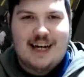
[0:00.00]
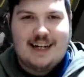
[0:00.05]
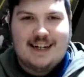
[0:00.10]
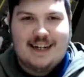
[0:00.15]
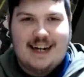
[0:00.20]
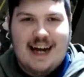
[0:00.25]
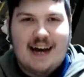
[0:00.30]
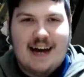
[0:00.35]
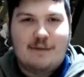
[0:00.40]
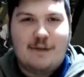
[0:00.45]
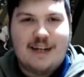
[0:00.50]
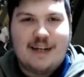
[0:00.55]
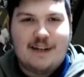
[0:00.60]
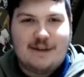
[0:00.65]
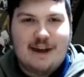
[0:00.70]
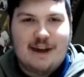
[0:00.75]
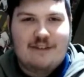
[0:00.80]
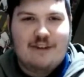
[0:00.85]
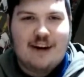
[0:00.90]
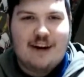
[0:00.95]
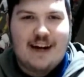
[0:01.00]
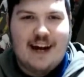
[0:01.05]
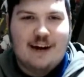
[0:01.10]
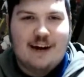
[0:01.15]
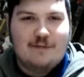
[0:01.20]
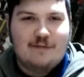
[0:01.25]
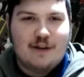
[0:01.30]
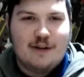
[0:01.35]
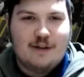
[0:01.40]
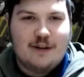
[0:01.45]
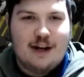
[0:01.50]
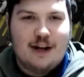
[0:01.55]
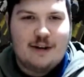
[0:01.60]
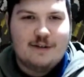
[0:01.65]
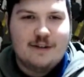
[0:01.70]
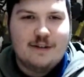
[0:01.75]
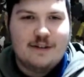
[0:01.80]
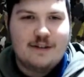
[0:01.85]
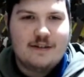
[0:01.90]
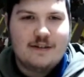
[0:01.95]
Can we do that right now? Bruno.
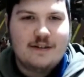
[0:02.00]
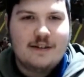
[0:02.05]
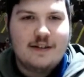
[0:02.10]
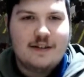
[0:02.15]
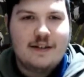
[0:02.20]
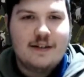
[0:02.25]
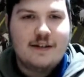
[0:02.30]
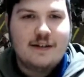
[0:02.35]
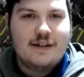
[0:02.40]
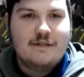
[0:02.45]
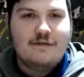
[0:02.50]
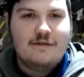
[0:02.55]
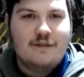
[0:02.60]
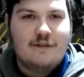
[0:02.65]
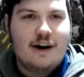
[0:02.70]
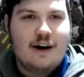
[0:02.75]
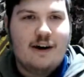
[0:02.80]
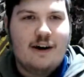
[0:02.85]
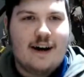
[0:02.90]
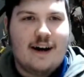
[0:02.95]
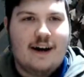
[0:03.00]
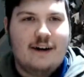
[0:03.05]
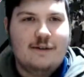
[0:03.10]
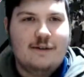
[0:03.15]
Vrago,